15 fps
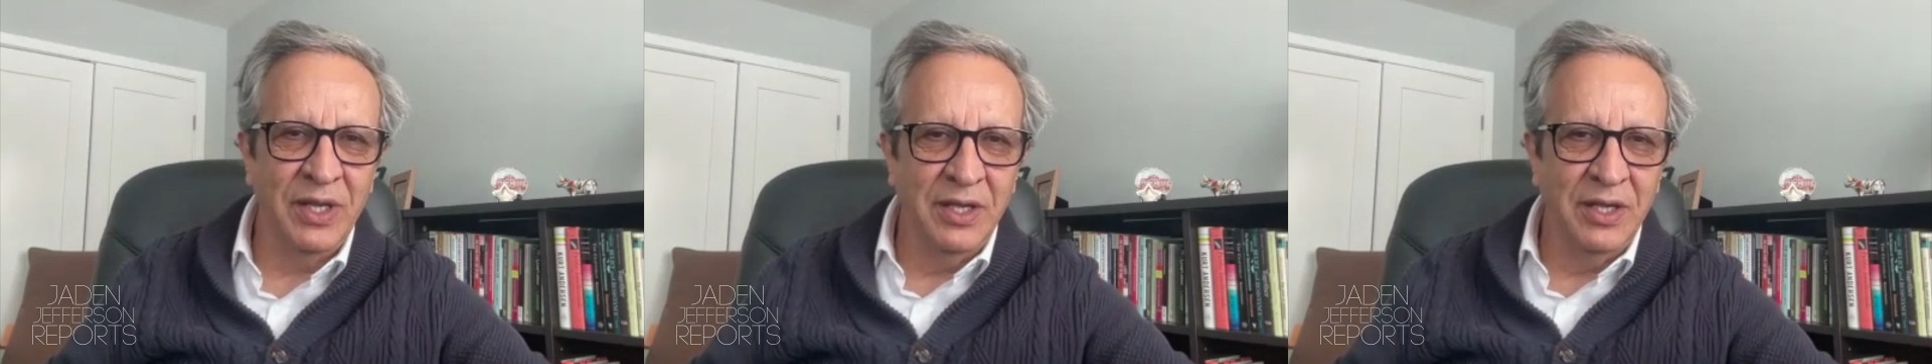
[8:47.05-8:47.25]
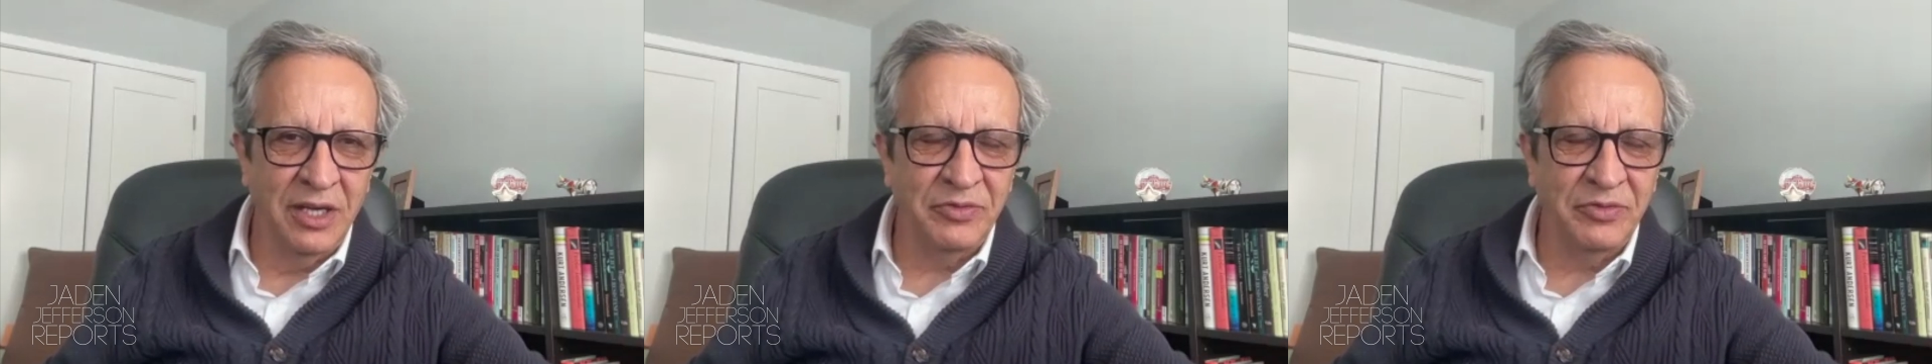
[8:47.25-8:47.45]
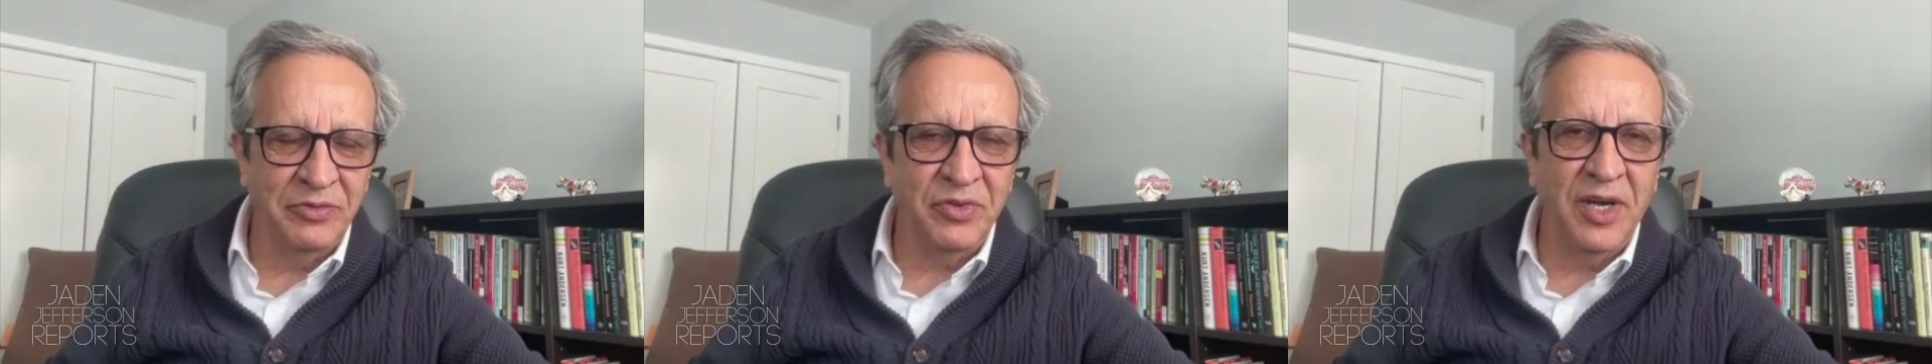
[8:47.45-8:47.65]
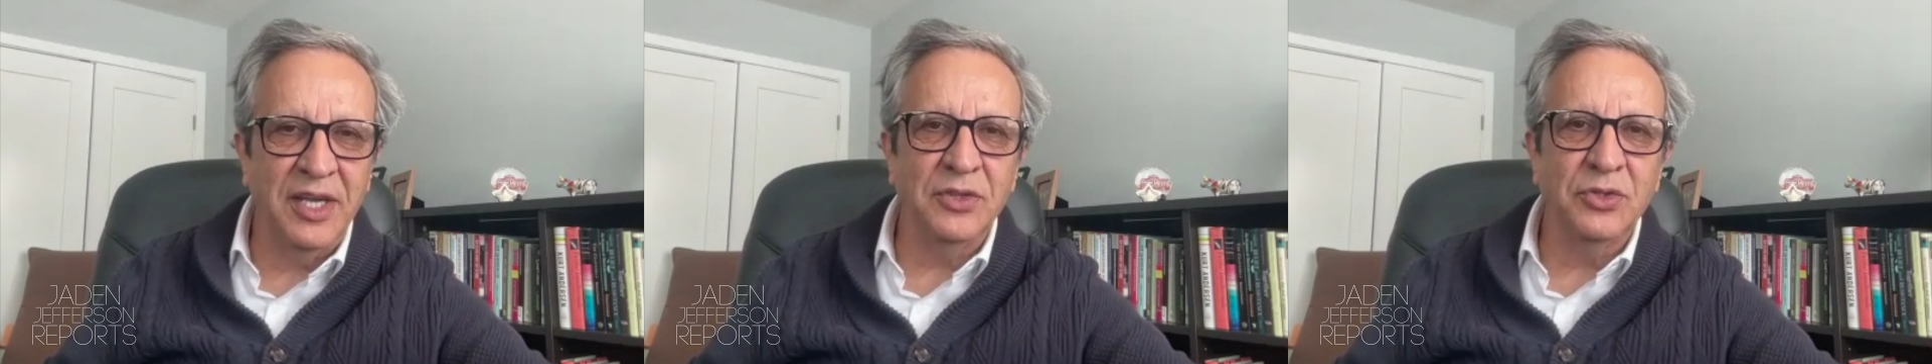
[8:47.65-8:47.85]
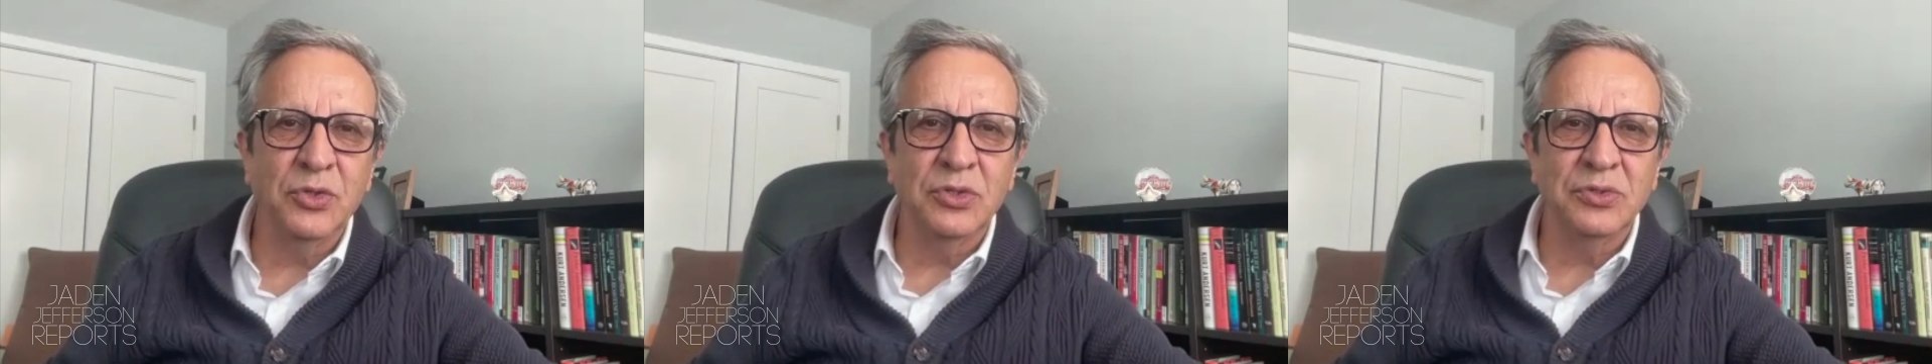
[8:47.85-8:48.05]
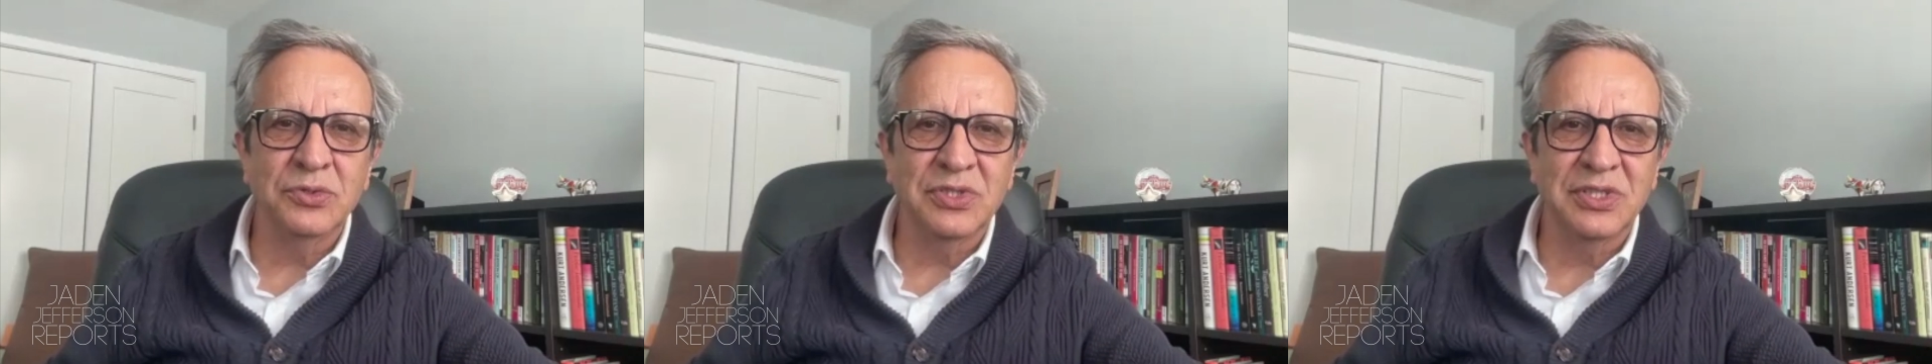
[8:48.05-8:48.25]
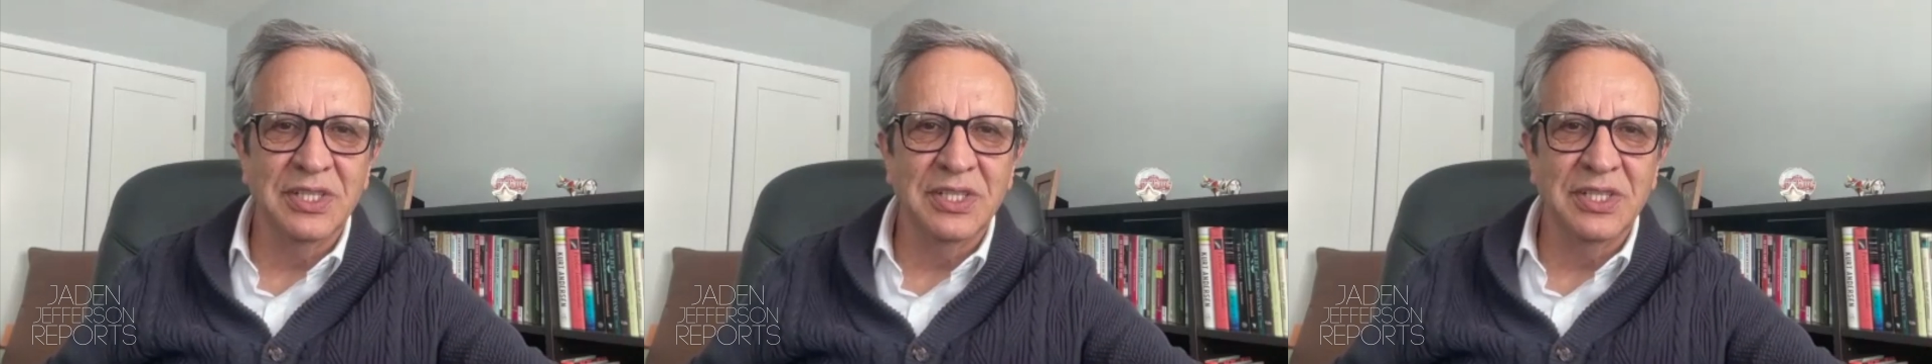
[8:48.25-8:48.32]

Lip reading: I find those